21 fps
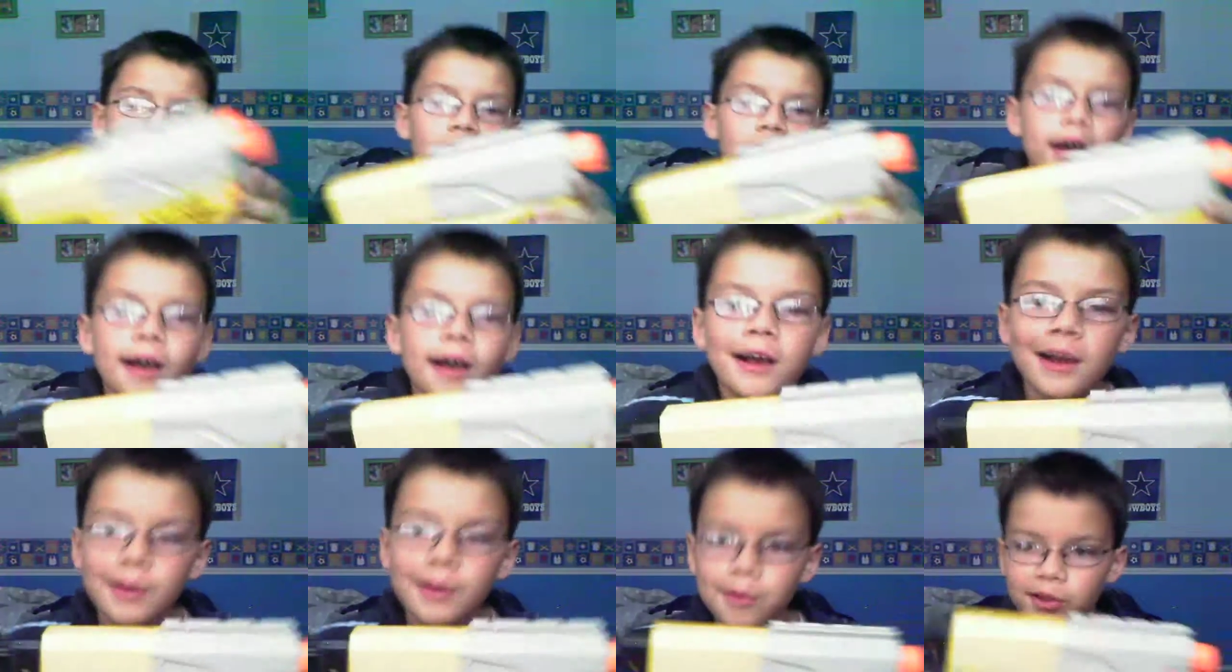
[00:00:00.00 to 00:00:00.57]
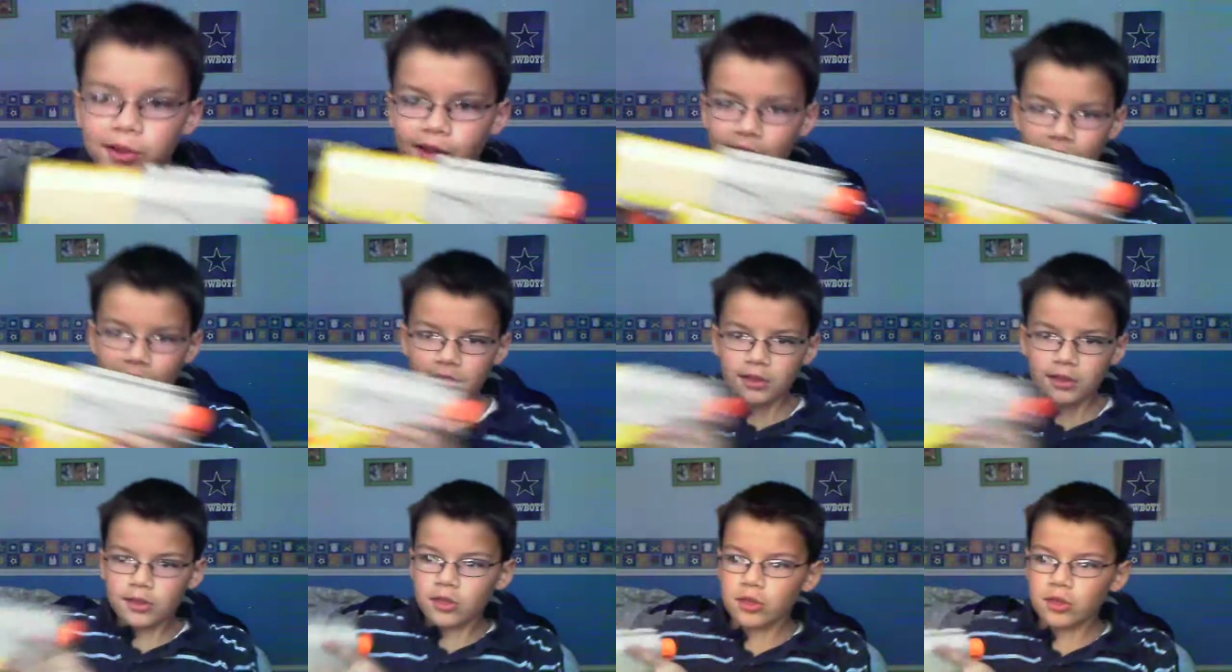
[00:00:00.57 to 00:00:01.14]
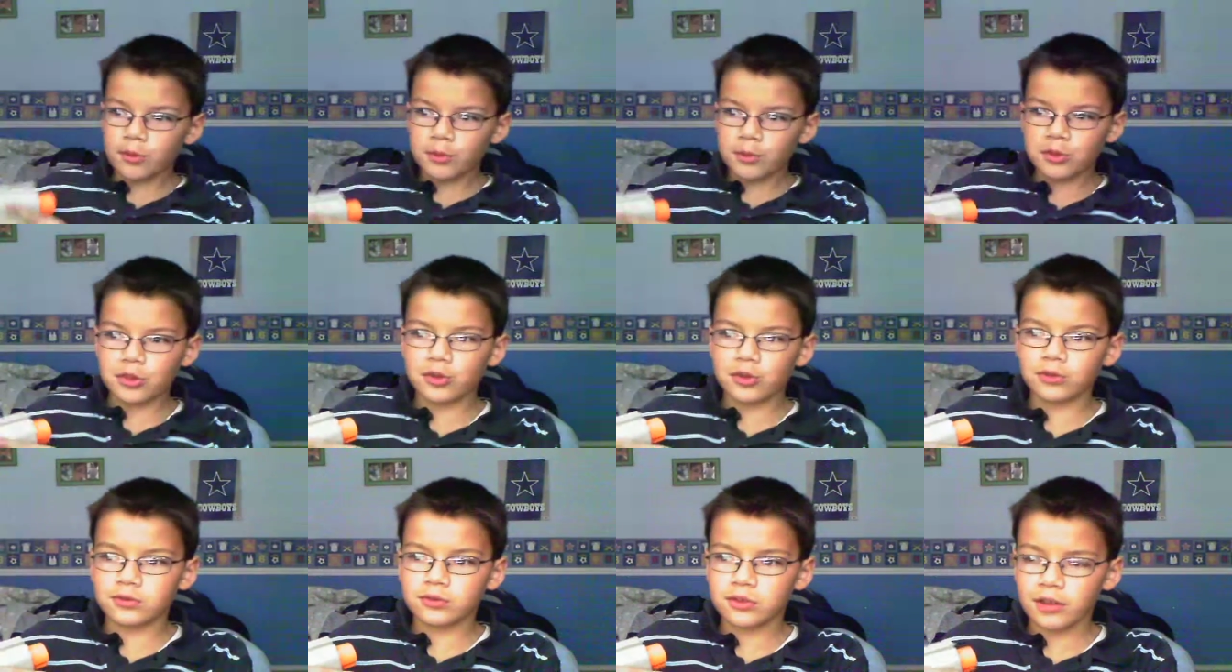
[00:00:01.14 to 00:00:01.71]
Um, and someone
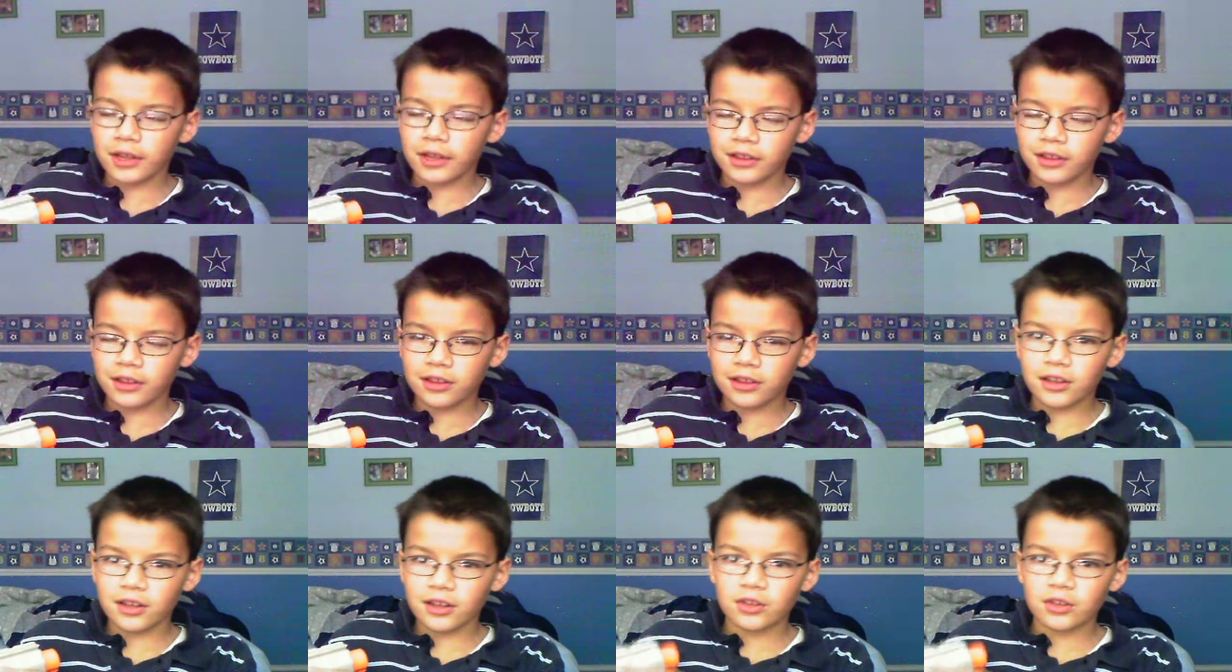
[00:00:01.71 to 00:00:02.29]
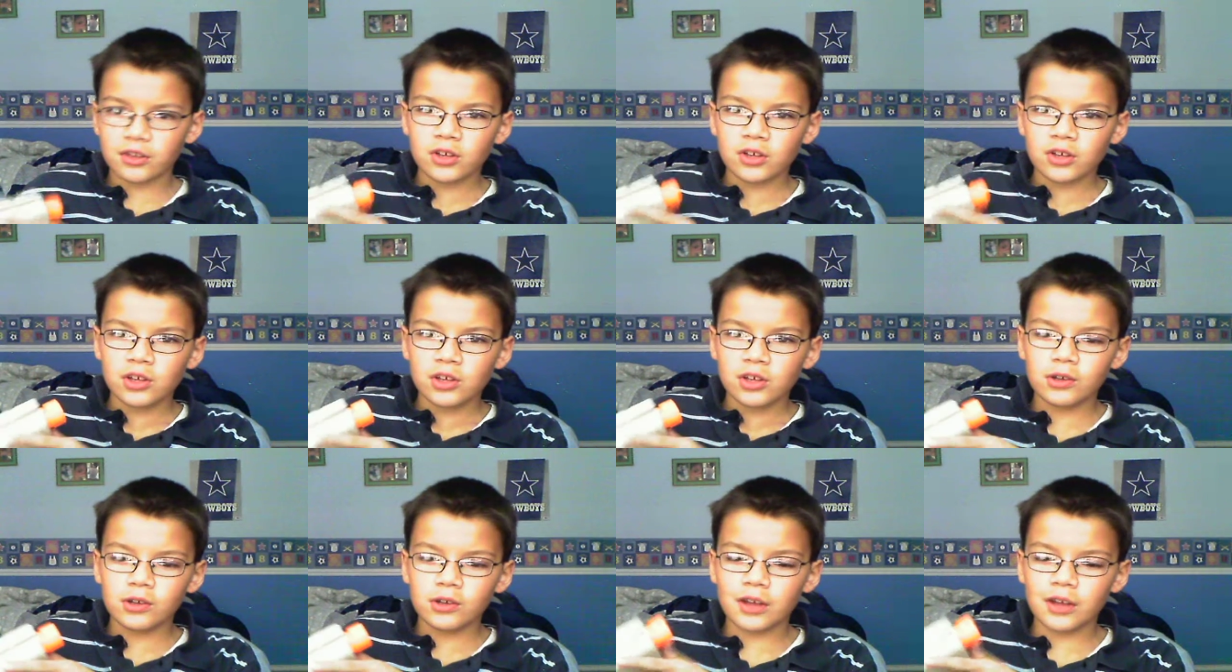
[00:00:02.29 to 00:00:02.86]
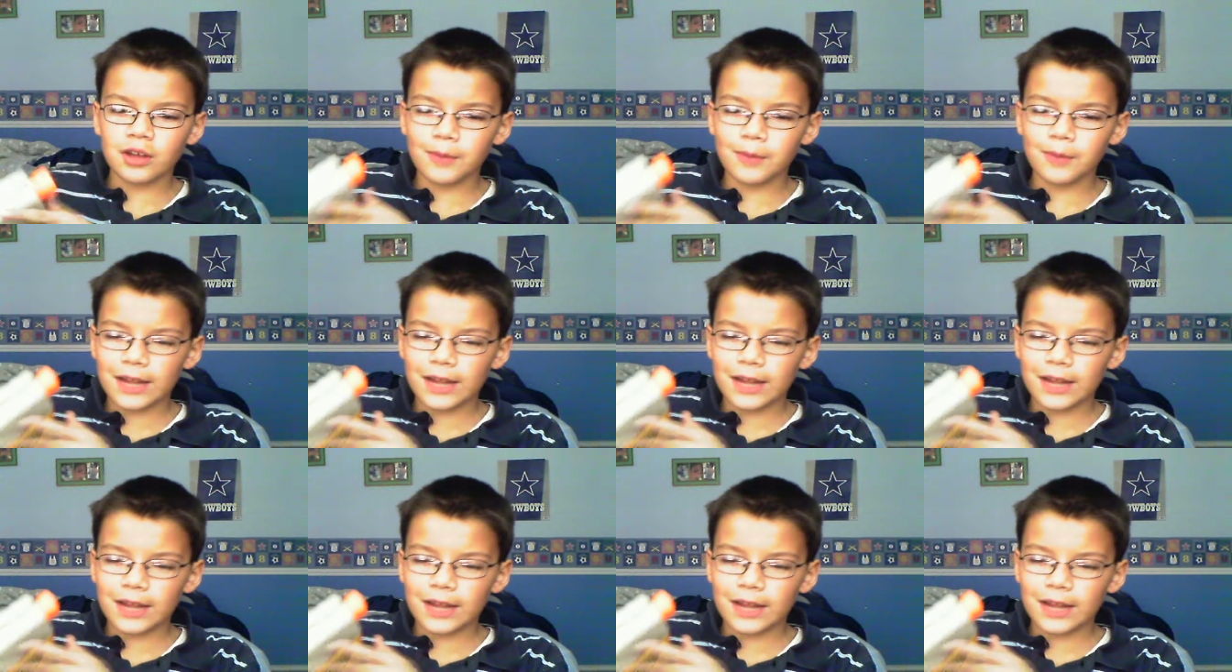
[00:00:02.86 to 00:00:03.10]
shoots you like this. You need to be like,